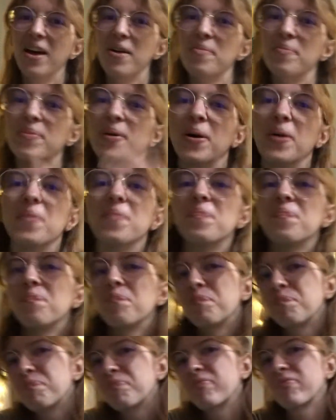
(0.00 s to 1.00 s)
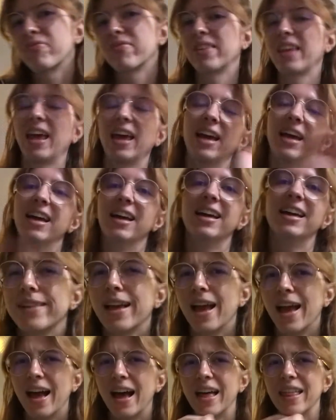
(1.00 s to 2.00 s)
But
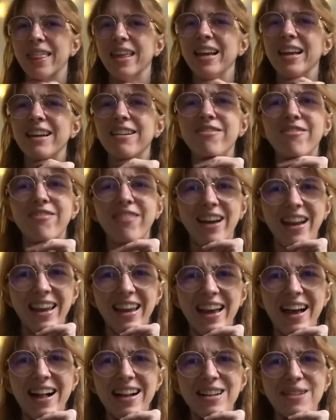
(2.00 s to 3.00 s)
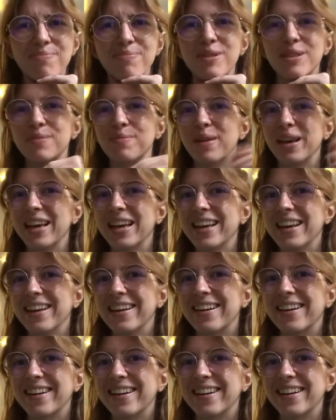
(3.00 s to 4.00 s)
I think it really helps me
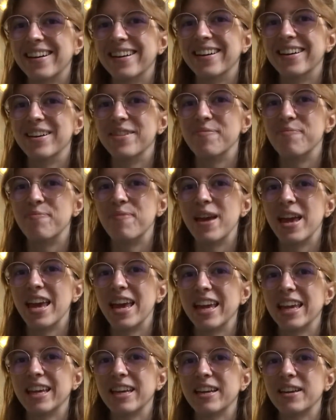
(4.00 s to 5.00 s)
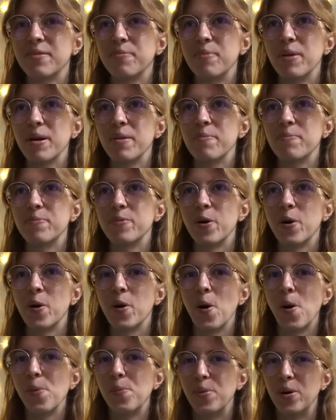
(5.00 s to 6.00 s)
uh, being a bit more
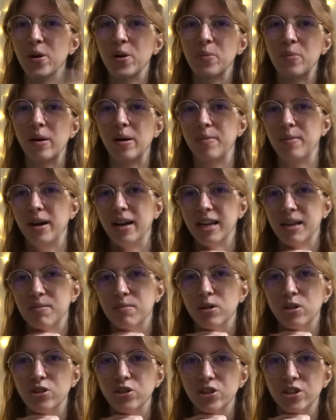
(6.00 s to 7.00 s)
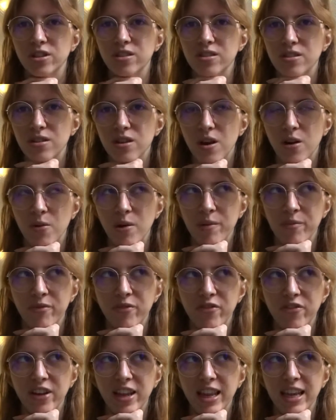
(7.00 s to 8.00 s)
open about my emotions, how I'm
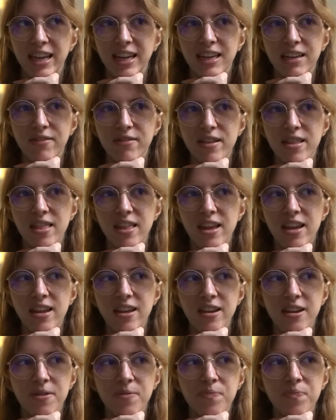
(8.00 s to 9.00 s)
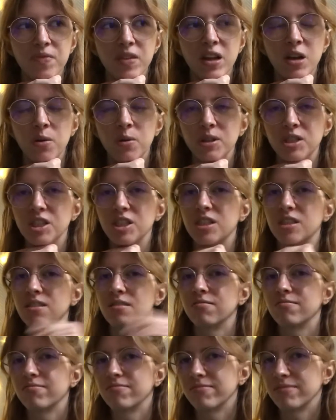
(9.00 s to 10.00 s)
feeling and everything, which is
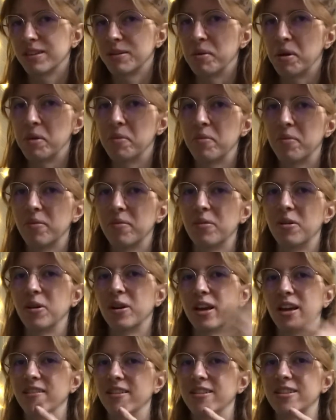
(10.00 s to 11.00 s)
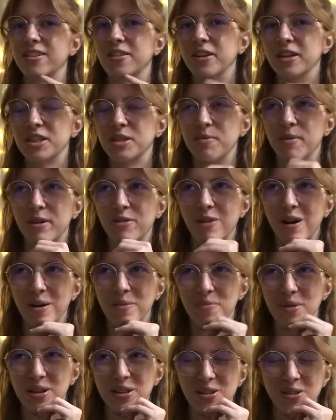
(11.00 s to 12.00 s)
okay, it's going to be quite
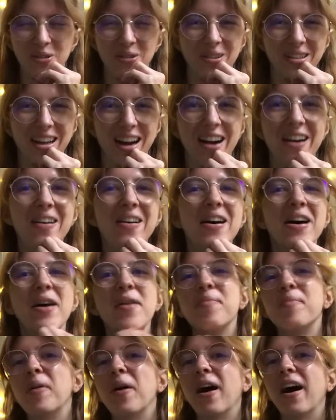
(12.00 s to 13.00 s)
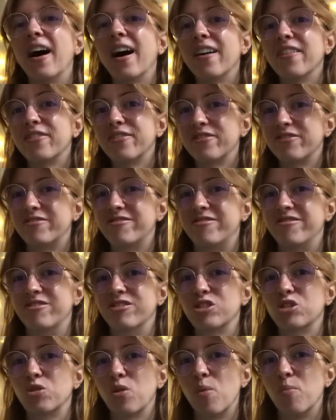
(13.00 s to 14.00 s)
personal now, but I have
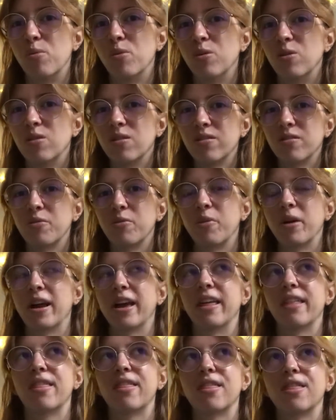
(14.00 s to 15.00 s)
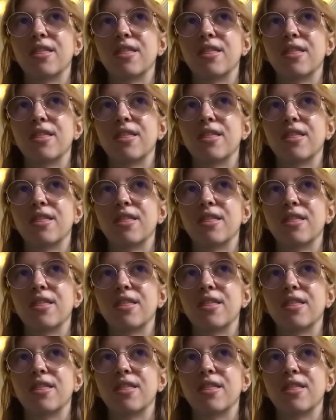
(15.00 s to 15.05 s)
trouble with